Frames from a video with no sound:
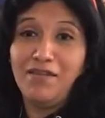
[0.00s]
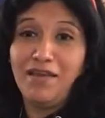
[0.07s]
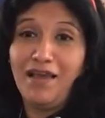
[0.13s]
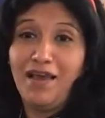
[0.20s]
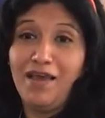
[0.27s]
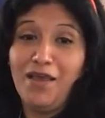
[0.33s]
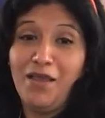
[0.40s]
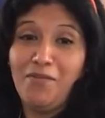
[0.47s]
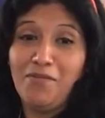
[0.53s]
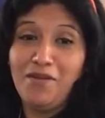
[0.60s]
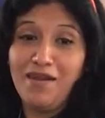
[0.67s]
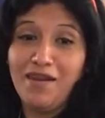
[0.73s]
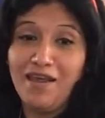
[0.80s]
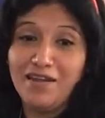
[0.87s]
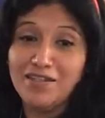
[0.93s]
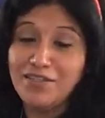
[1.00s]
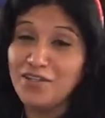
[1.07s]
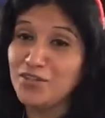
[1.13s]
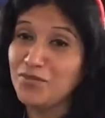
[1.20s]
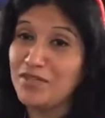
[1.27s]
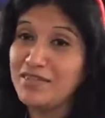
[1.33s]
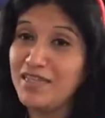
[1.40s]
Like, I'm not
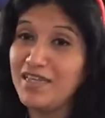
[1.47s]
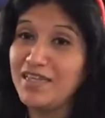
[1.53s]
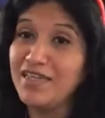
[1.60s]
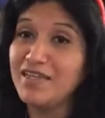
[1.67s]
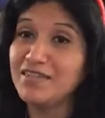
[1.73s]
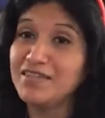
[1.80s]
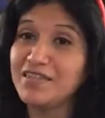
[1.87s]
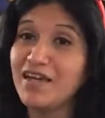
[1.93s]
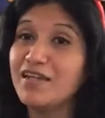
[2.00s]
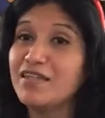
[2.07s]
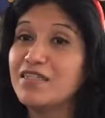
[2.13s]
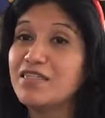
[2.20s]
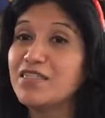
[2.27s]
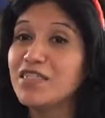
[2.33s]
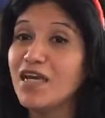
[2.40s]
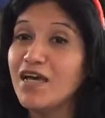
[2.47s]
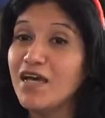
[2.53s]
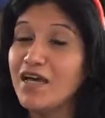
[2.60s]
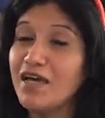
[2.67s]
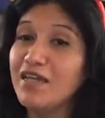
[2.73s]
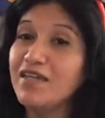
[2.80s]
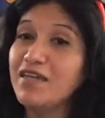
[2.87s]
exaggerating when I say he's got a
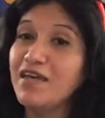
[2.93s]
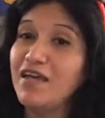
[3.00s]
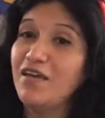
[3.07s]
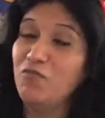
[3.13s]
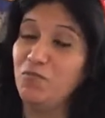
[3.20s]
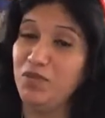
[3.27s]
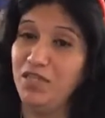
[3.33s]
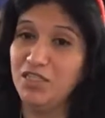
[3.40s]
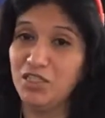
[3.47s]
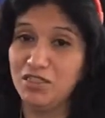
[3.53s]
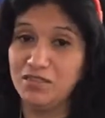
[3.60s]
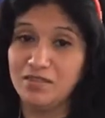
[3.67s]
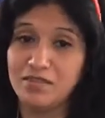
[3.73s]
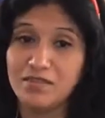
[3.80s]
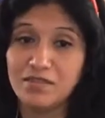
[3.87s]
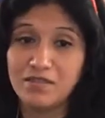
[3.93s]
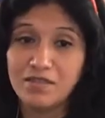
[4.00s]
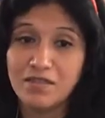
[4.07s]
ton of plushes.